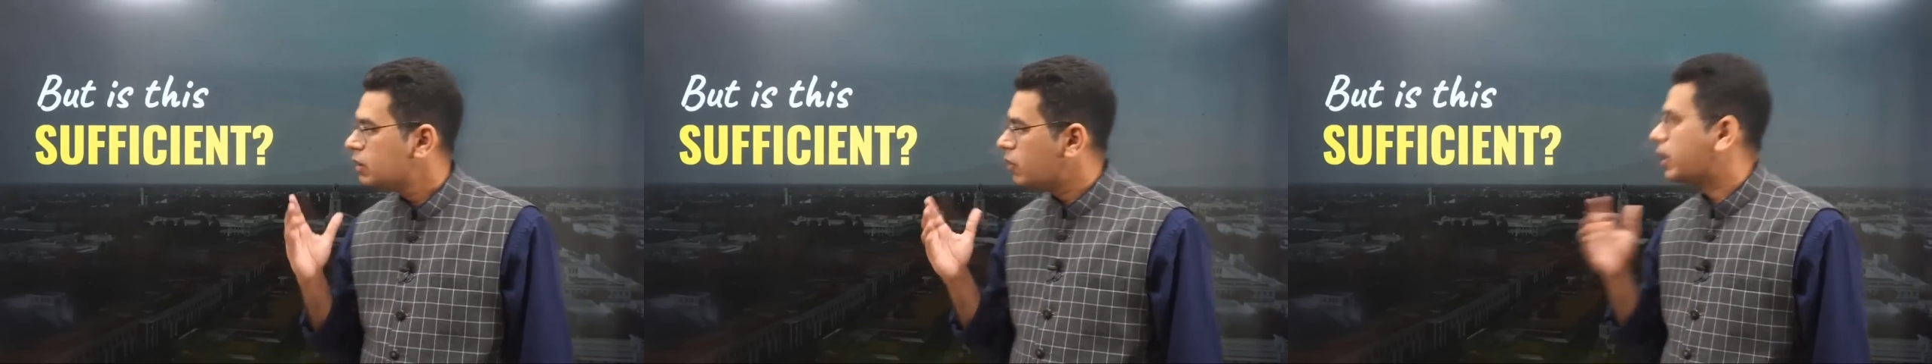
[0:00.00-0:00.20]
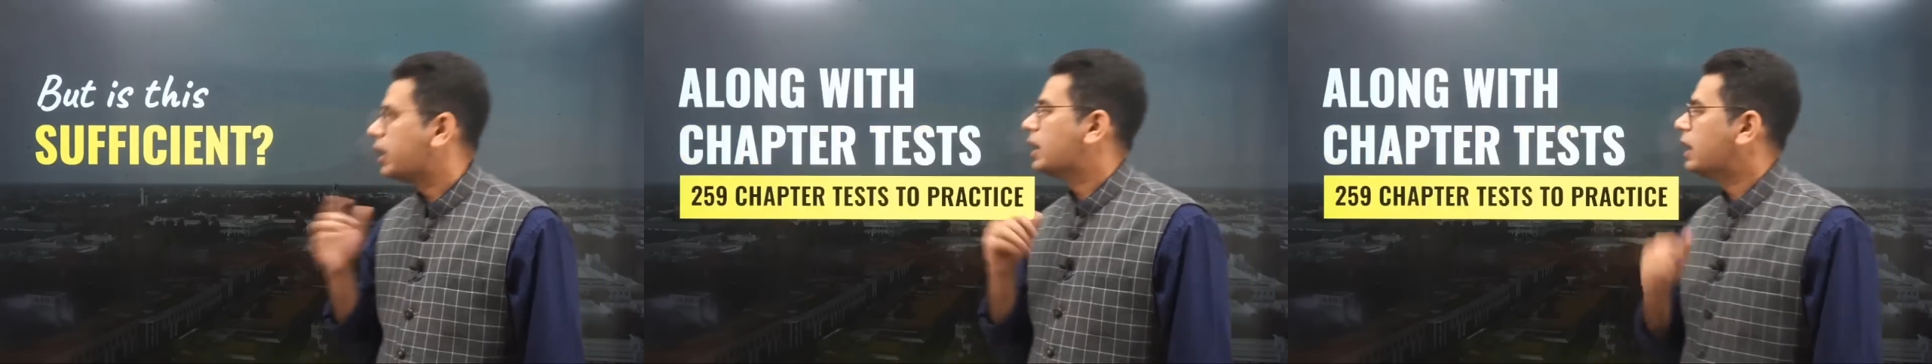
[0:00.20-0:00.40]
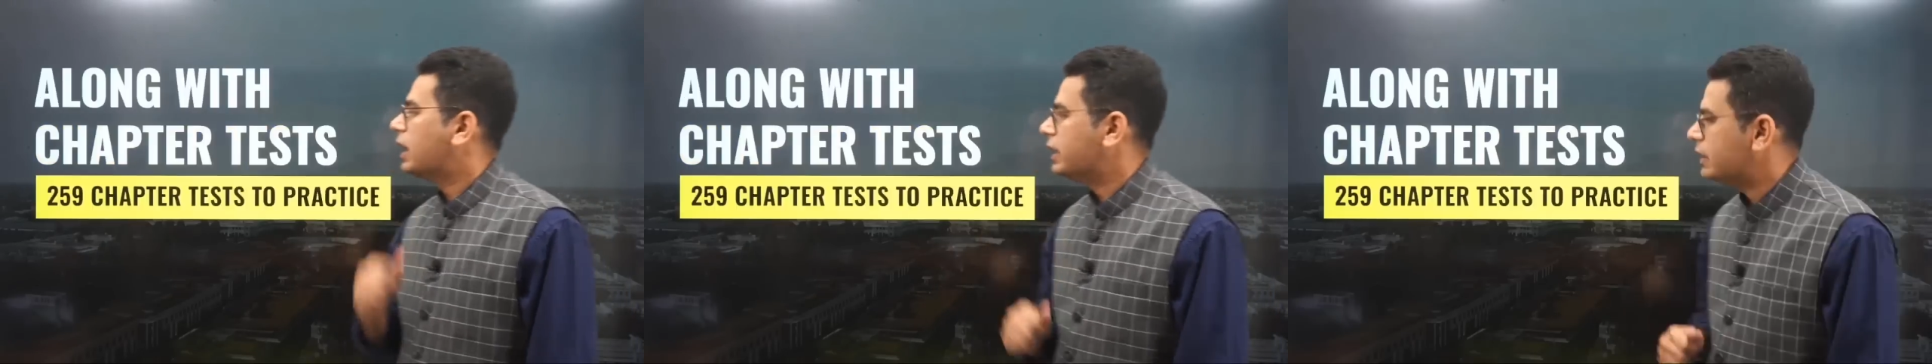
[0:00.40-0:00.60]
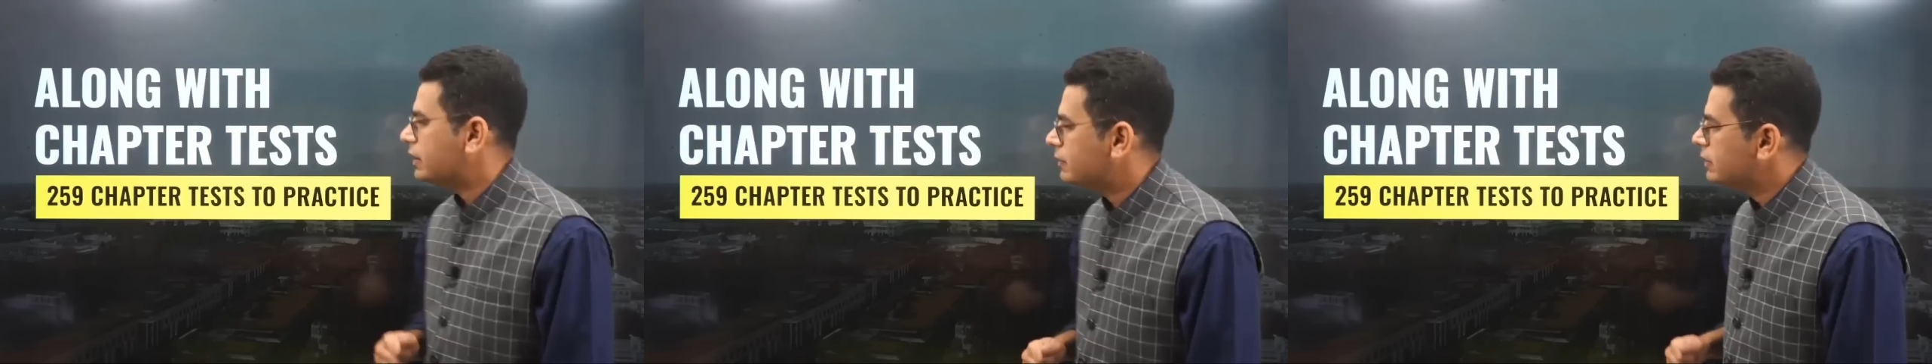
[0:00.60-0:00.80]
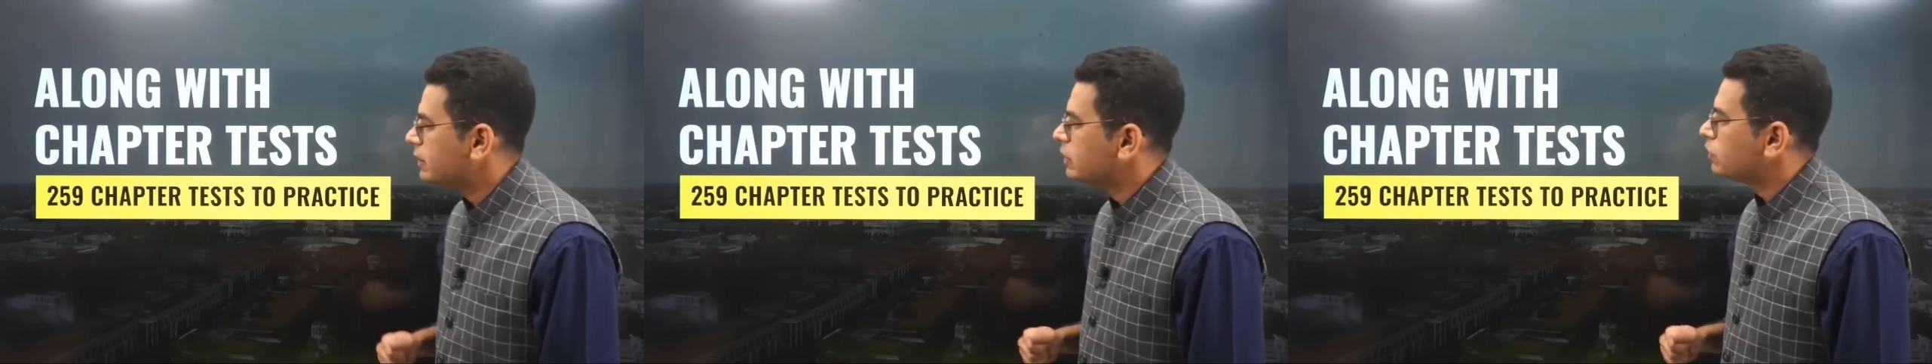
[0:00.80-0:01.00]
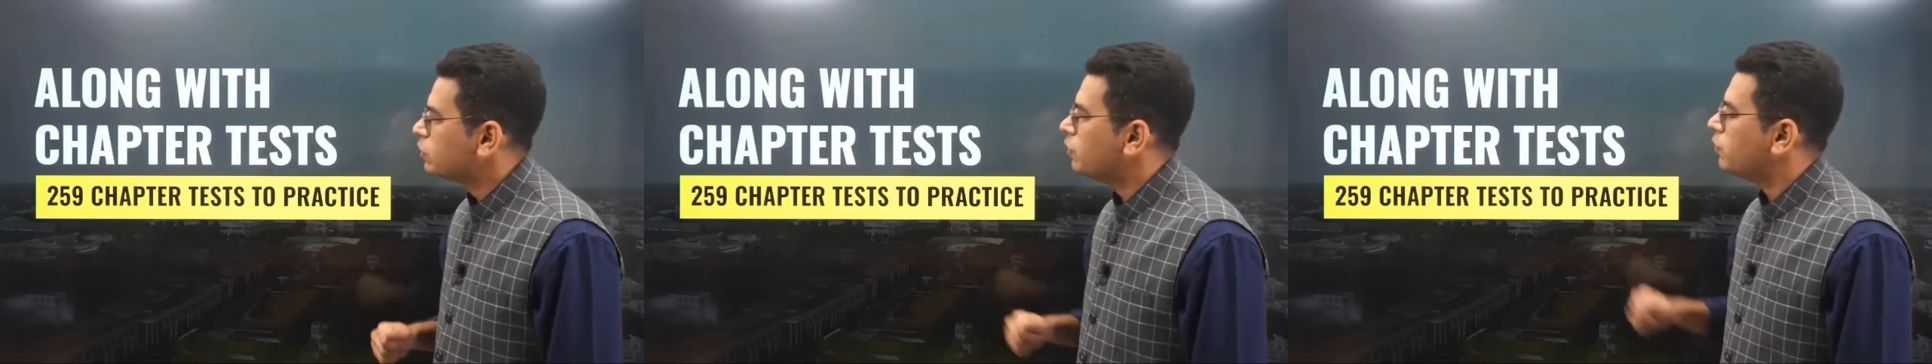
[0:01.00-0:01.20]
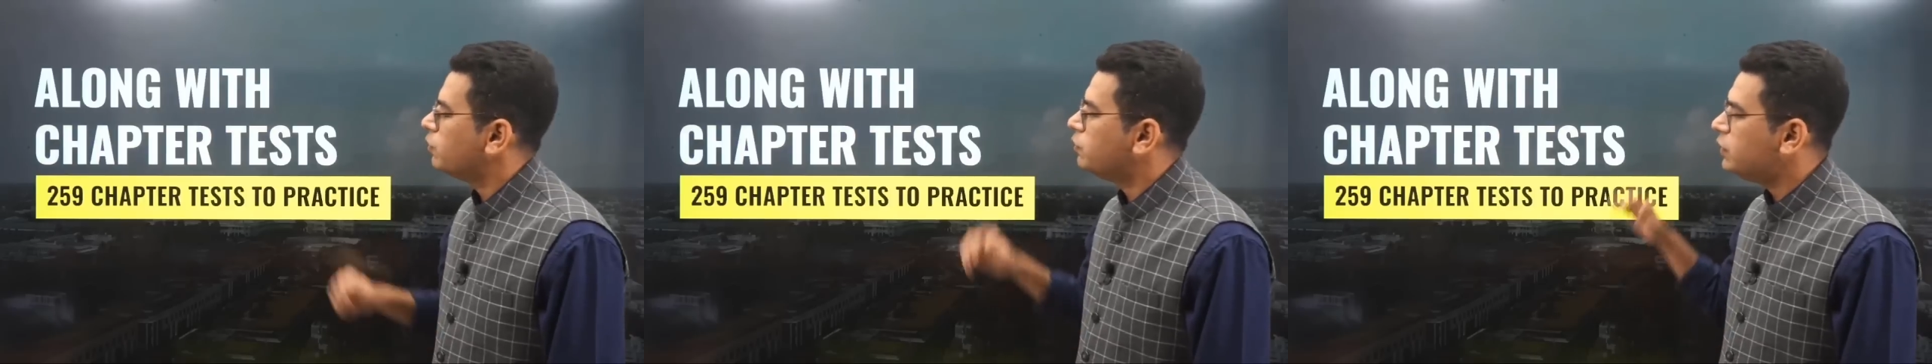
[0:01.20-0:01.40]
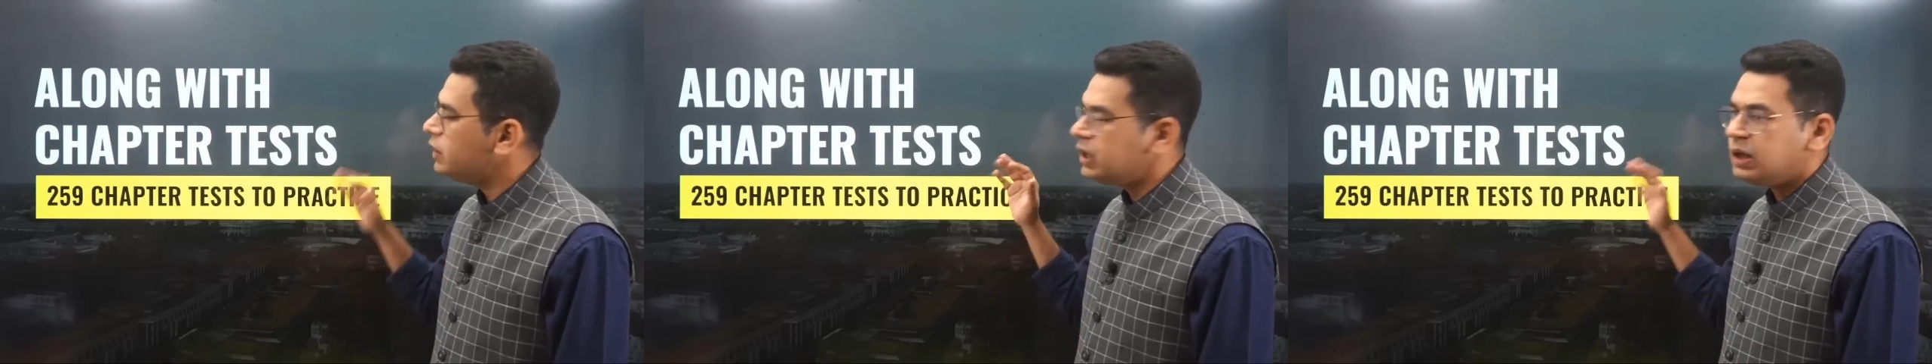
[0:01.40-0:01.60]
Okay, so
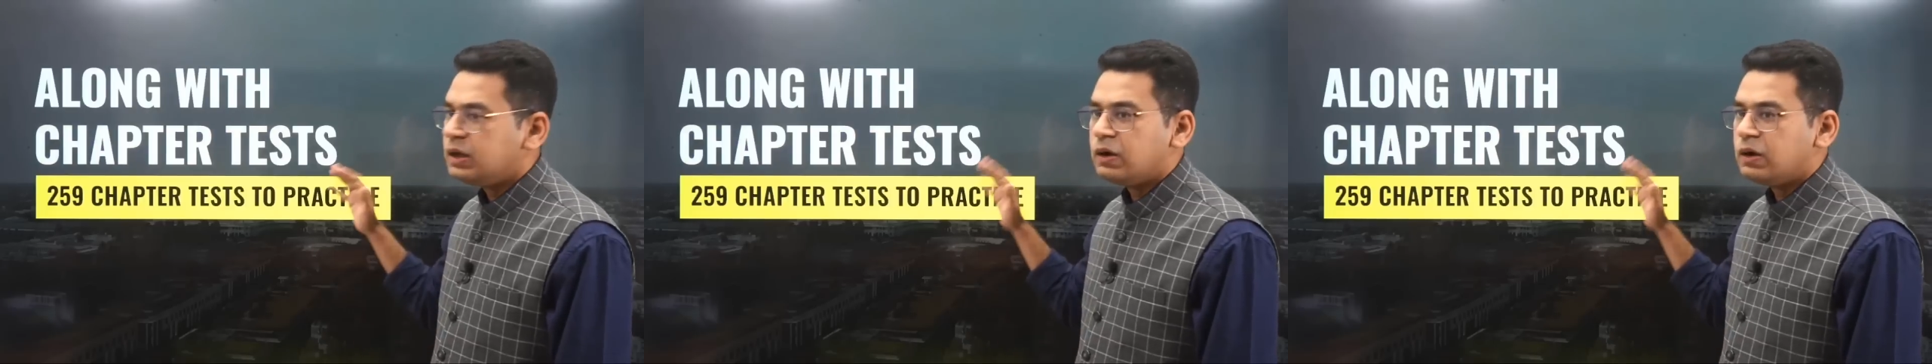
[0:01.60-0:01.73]
we,